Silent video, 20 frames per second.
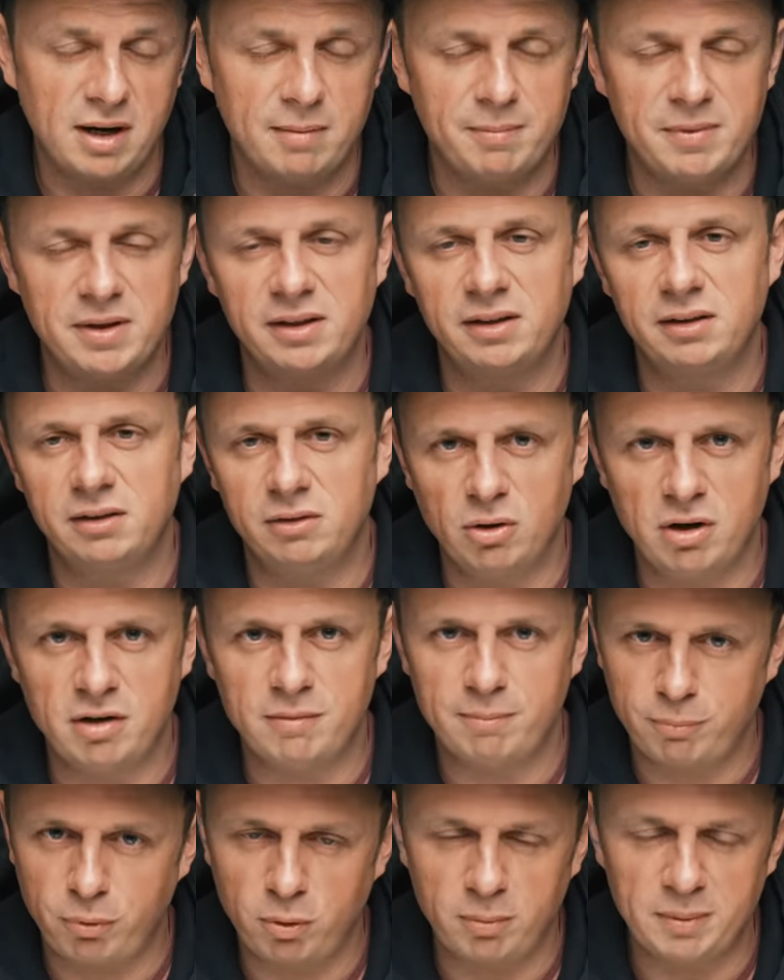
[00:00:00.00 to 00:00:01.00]
I mean,
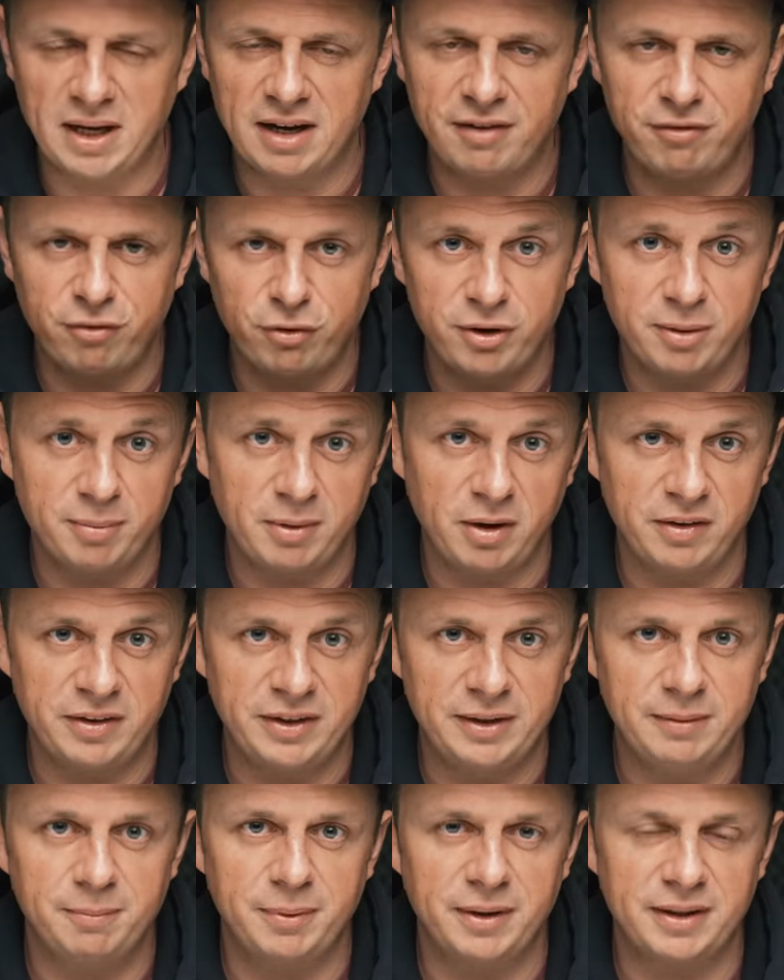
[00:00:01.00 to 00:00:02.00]
you probably have heard about
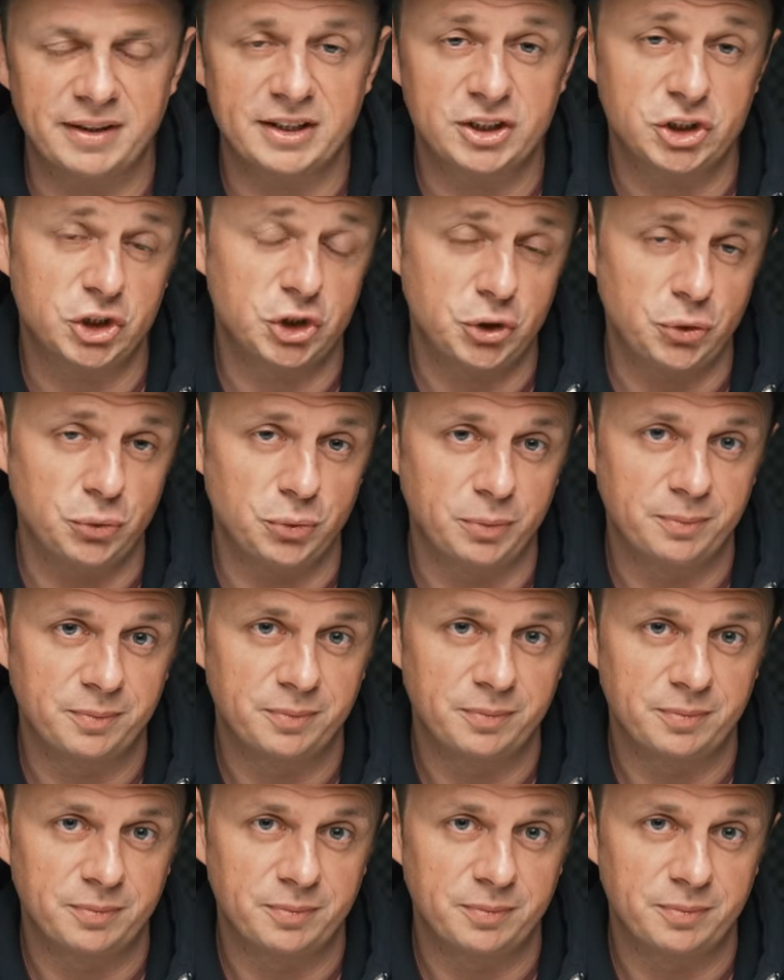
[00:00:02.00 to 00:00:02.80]
it, but it's true.